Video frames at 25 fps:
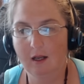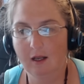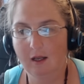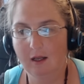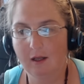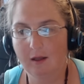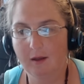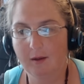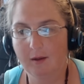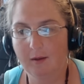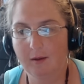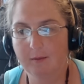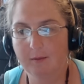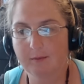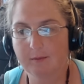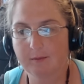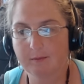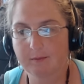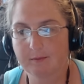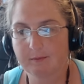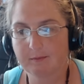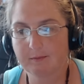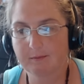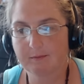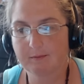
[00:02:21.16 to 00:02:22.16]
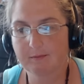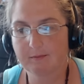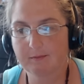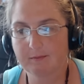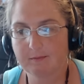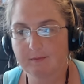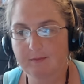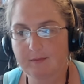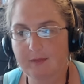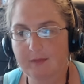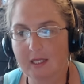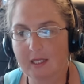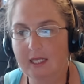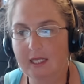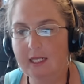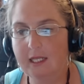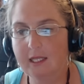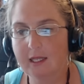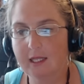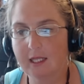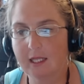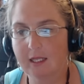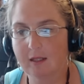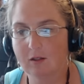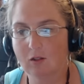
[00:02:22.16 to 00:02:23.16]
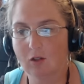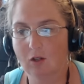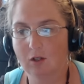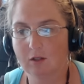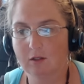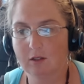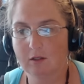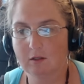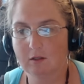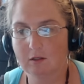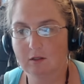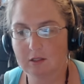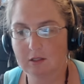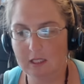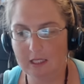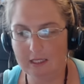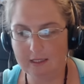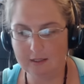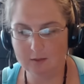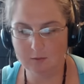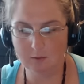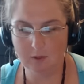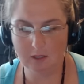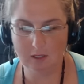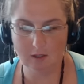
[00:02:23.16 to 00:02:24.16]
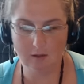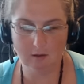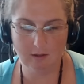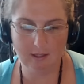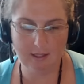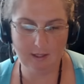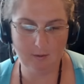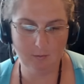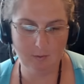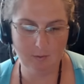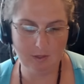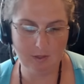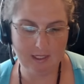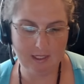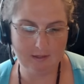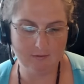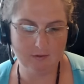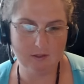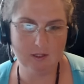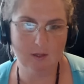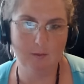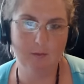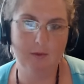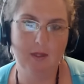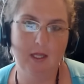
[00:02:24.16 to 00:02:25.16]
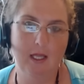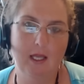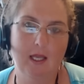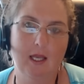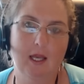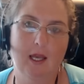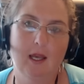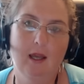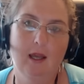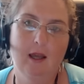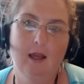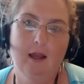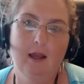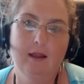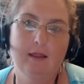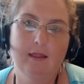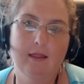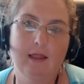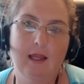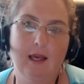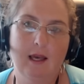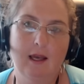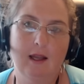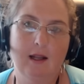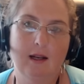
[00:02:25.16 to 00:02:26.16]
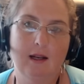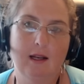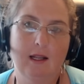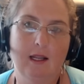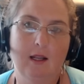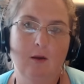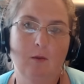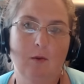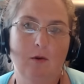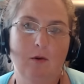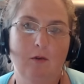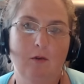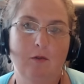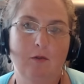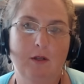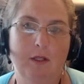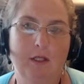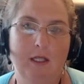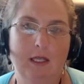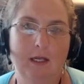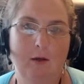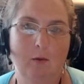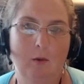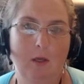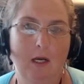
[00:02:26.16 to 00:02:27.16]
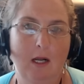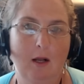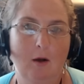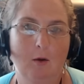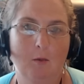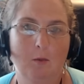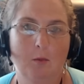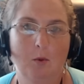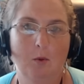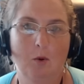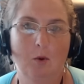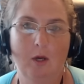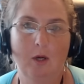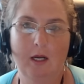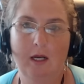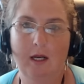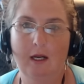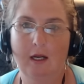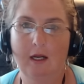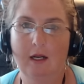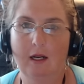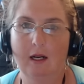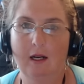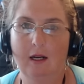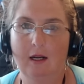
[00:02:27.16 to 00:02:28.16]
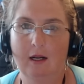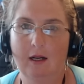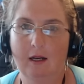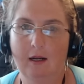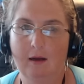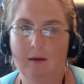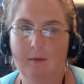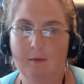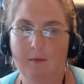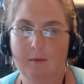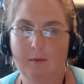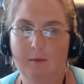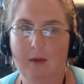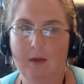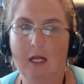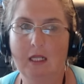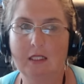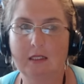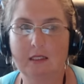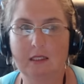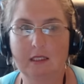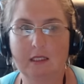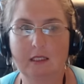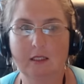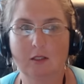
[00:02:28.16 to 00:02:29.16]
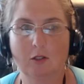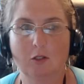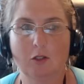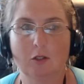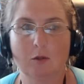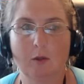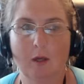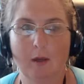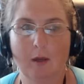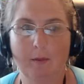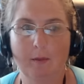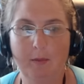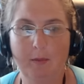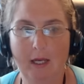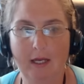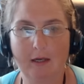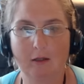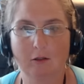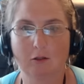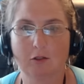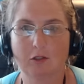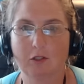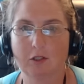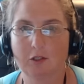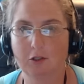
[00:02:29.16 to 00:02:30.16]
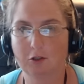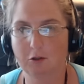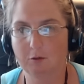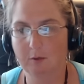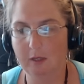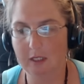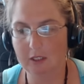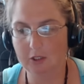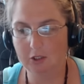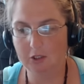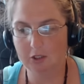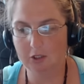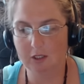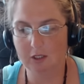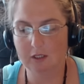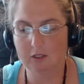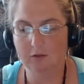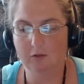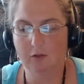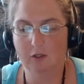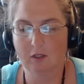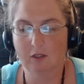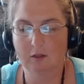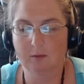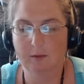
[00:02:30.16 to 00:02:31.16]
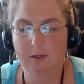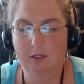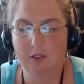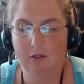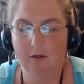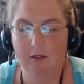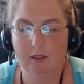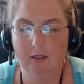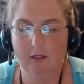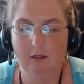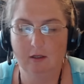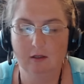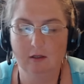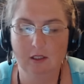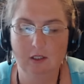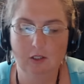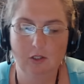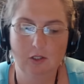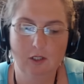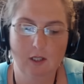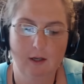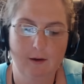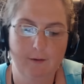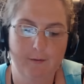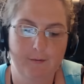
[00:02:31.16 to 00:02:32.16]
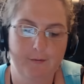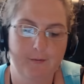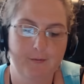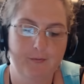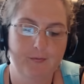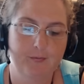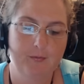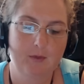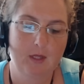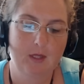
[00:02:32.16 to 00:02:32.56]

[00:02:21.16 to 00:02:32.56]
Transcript: um, anything along those lines where he would give something that he would feel like would help put um, us into a better situation as far as material goods go.